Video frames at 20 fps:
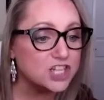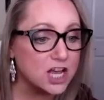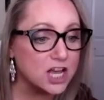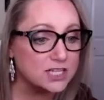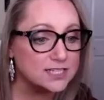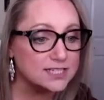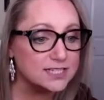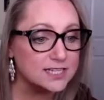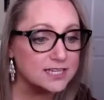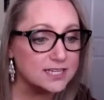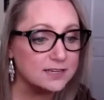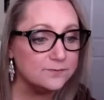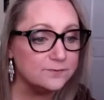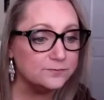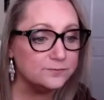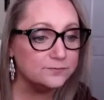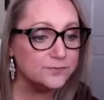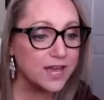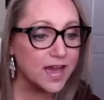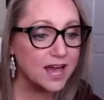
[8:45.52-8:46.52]
Chelsea,
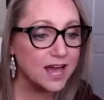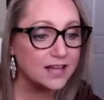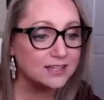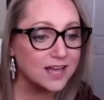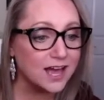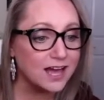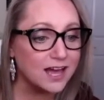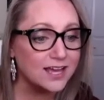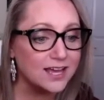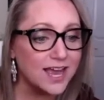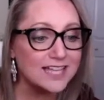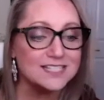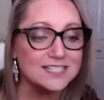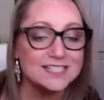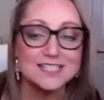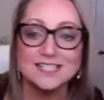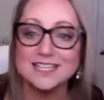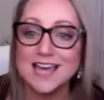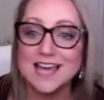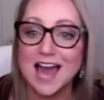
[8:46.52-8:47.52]
Ella,
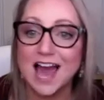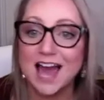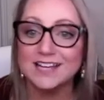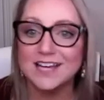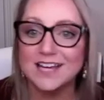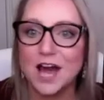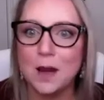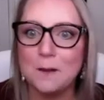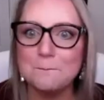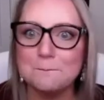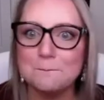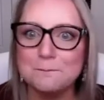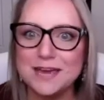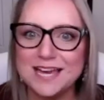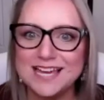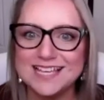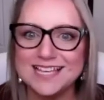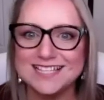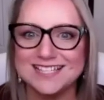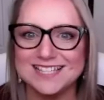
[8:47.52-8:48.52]
and Ziad.
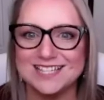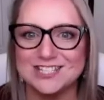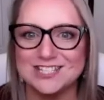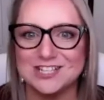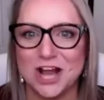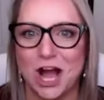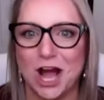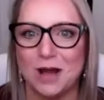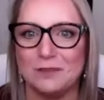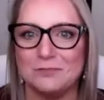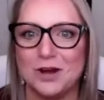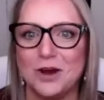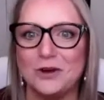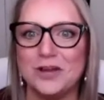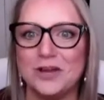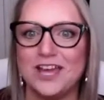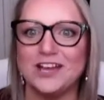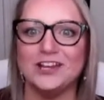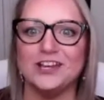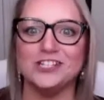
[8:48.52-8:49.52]
Amazing job.
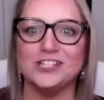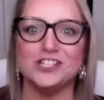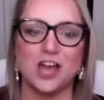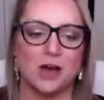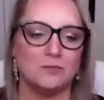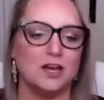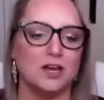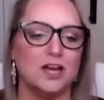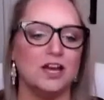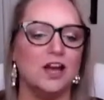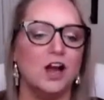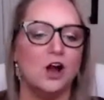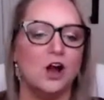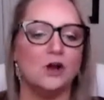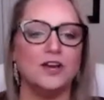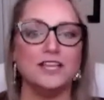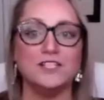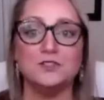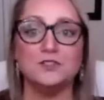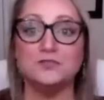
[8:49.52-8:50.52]
Okay, good job.
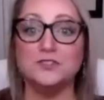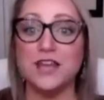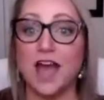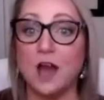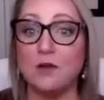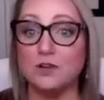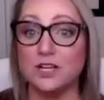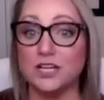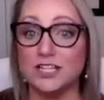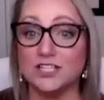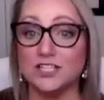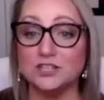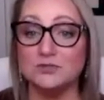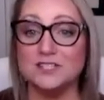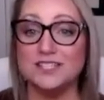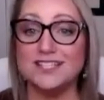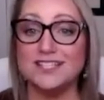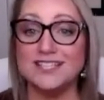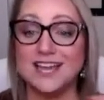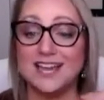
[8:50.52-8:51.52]
Okay, so now we're going to
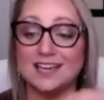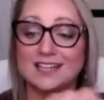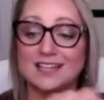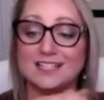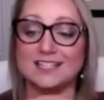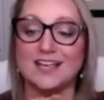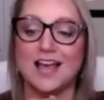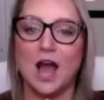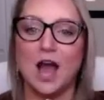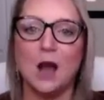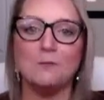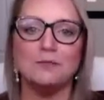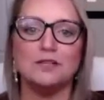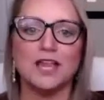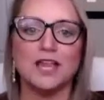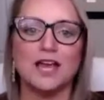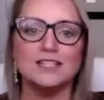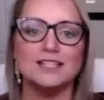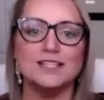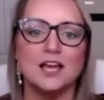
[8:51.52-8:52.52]
do 6
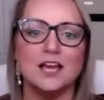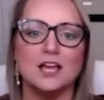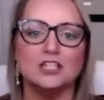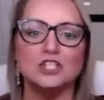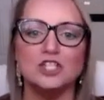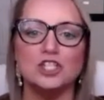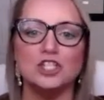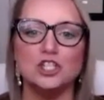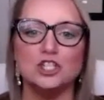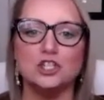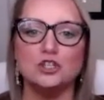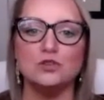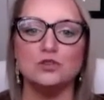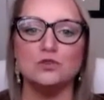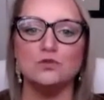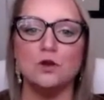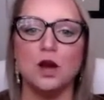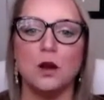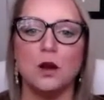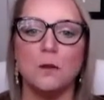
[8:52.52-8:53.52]
plus
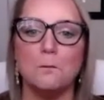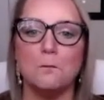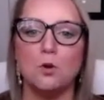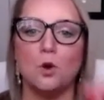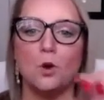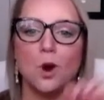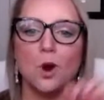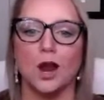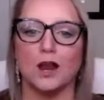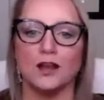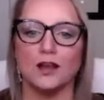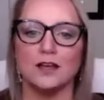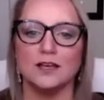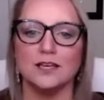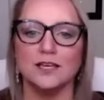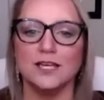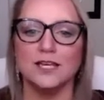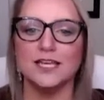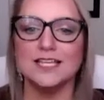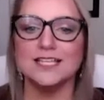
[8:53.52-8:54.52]
2 more.
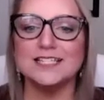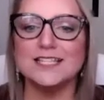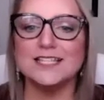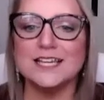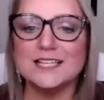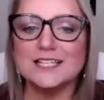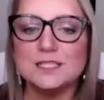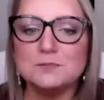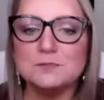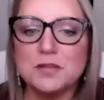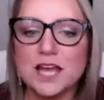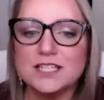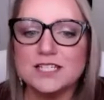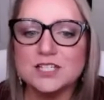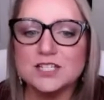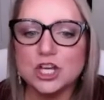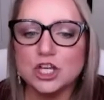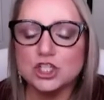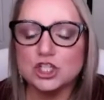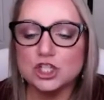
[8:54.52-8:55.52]
6
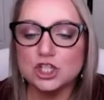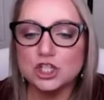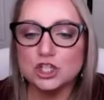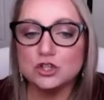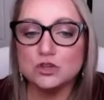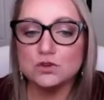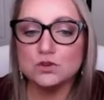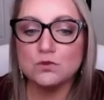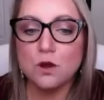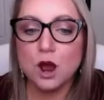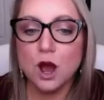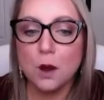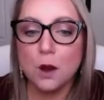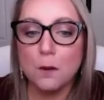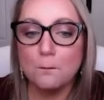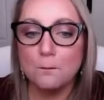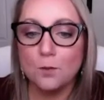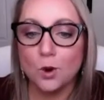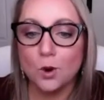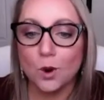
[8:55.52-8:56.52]
plus 2
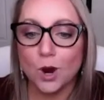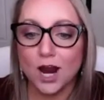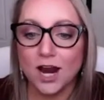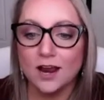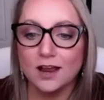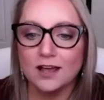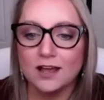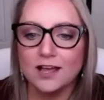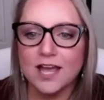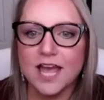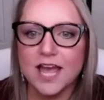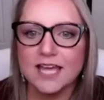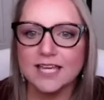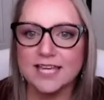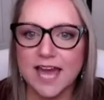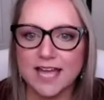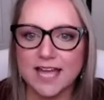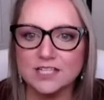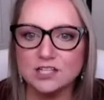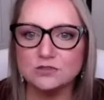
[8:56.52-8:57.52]
more.
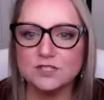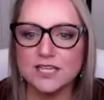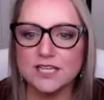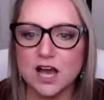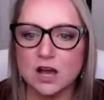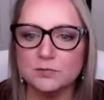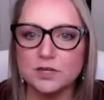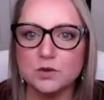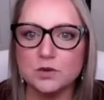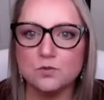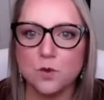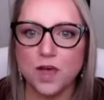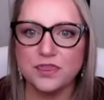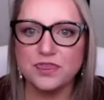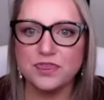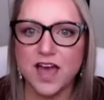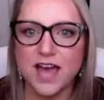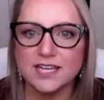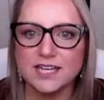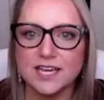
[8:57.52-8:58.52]
Can you tell me
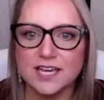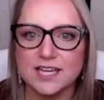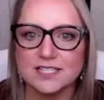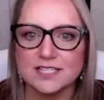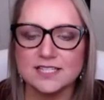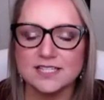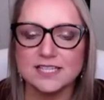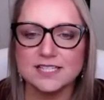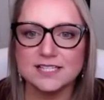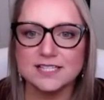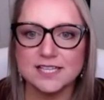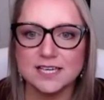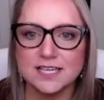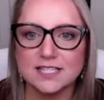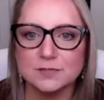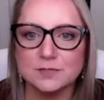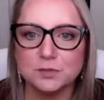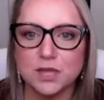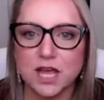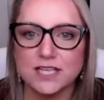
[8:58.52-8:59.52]
what that is?
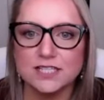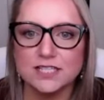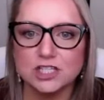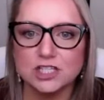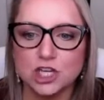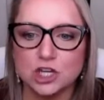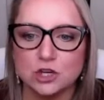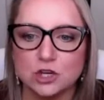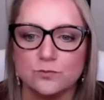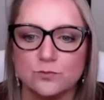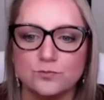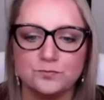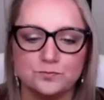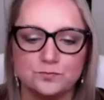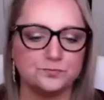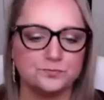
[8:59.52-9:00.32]
6 plus 2.